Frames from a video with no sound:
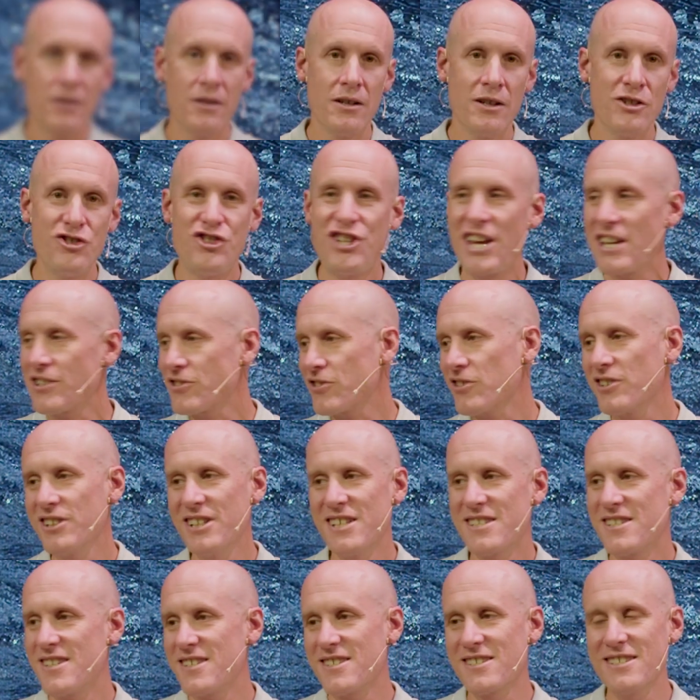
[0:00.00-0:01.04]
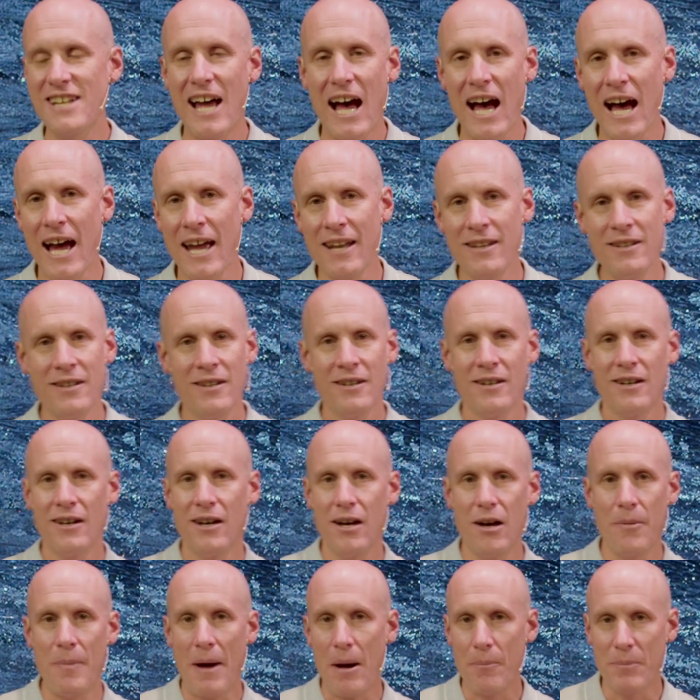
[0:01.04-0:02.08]
Gentleness is not uh,
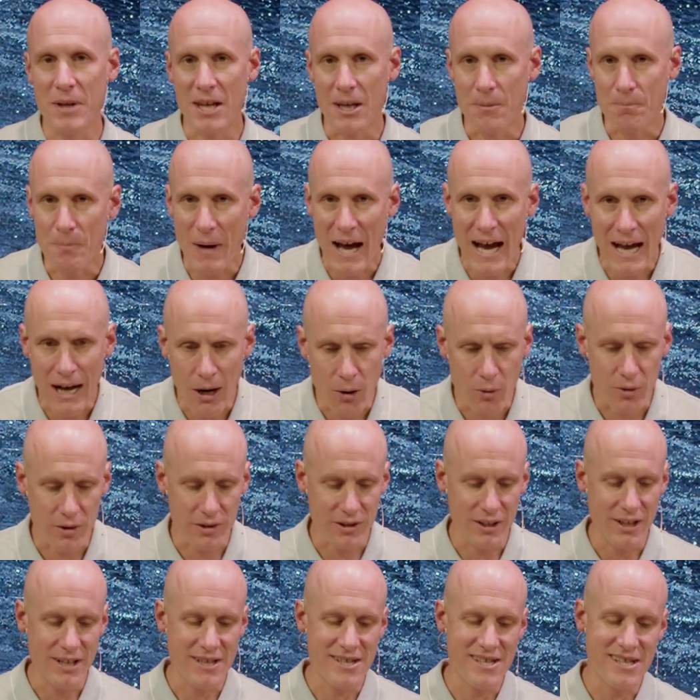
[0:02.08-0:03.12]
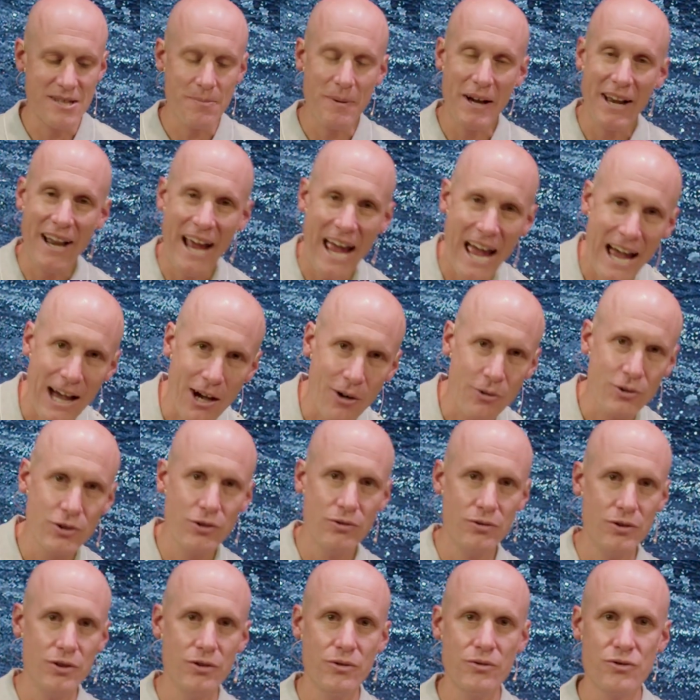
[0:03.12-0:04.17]
about being powerless, it's about how you
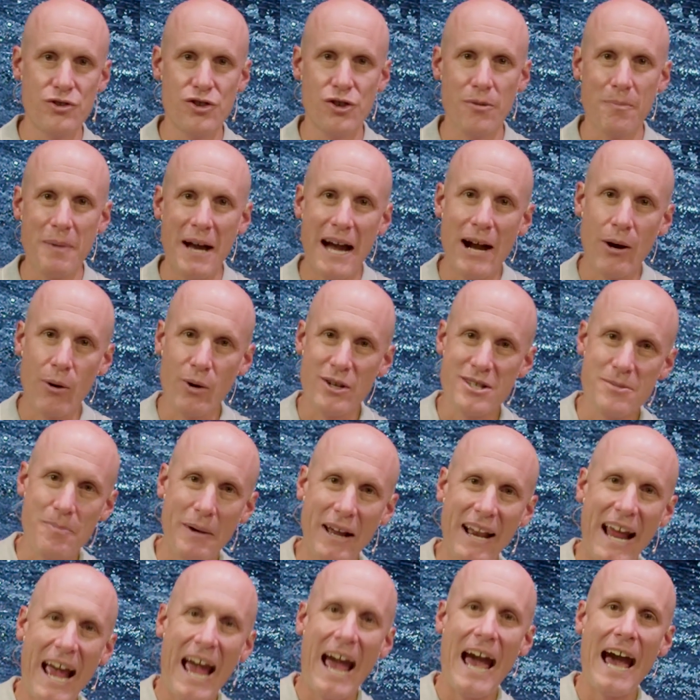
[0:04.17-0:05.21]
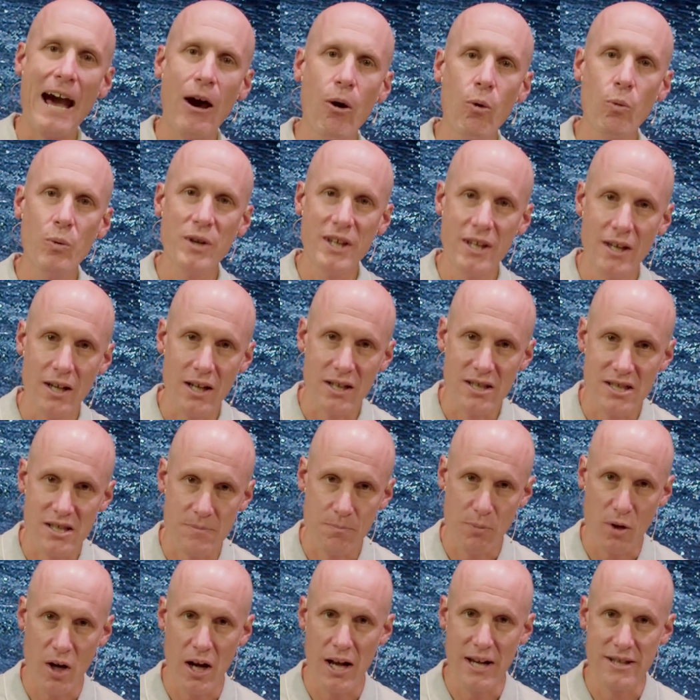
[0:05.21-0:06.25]
use your power. It's about how we
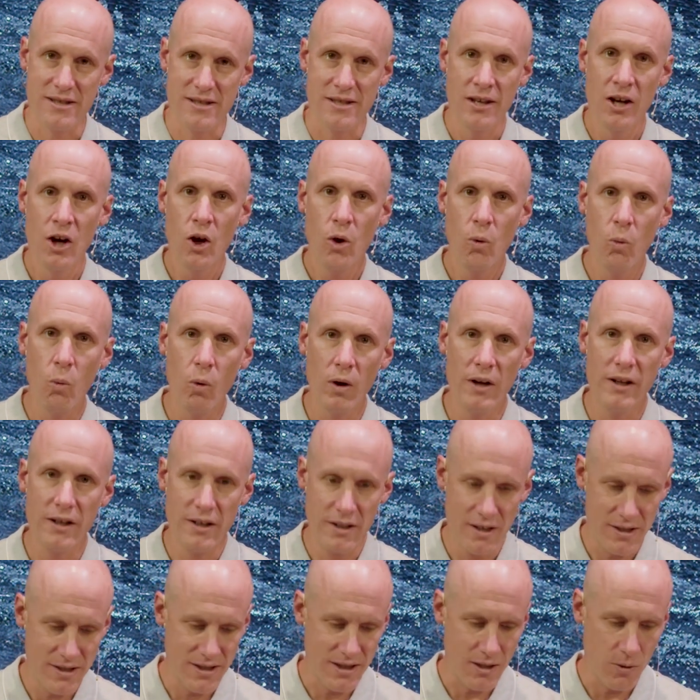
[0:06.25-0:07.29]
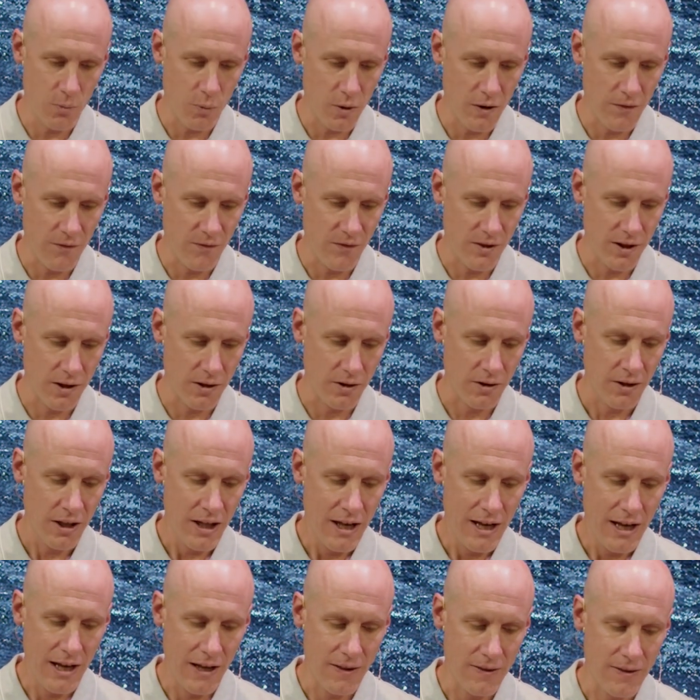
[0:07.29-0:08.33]
express what it is that we feel
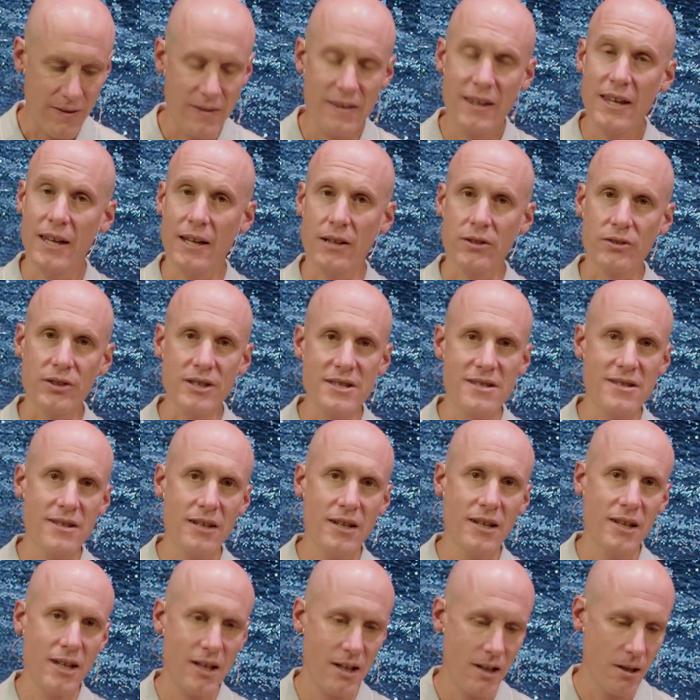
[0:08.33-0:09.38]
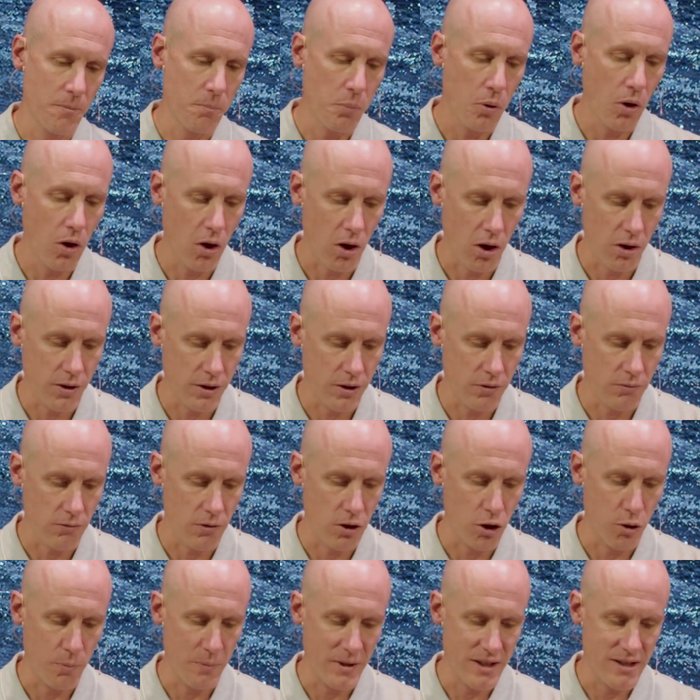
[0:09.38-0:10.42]
and think. Listen again to Paul in
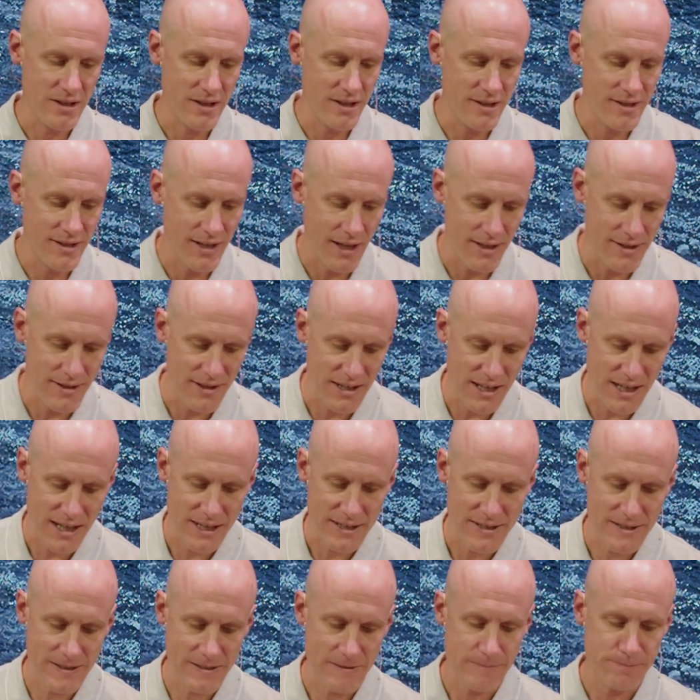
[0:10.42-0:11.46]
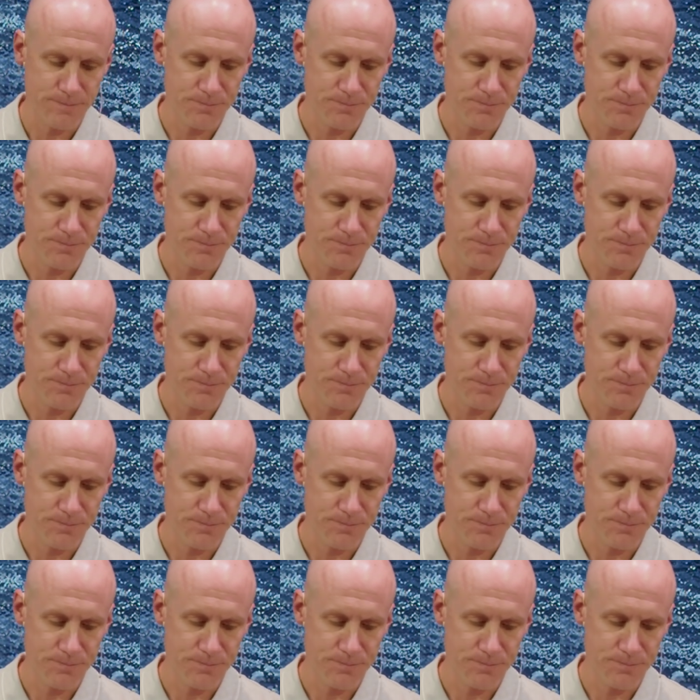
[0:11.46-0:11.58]
Romans. He says this